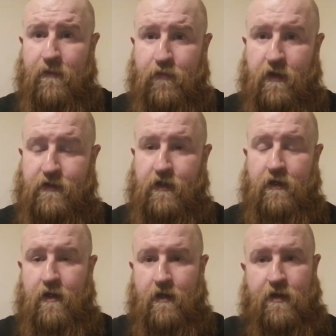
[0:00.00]
they're in
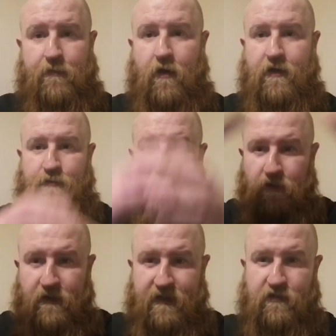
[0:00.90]
prison, the body's
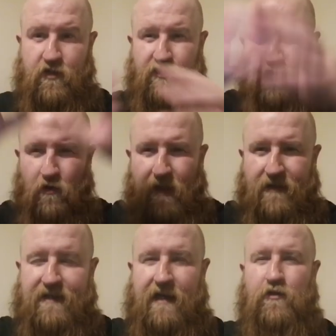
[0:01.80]
building testosterone,
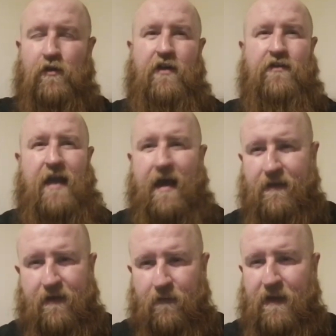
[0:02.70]
that sexual urge, yeah,
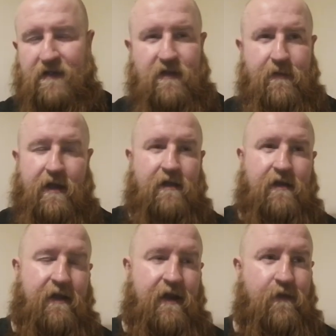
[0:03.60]
they can masturbate and
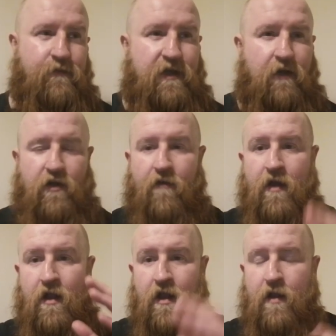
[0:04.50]
they can get themselves
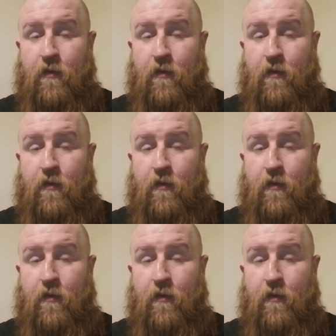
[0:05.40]
off.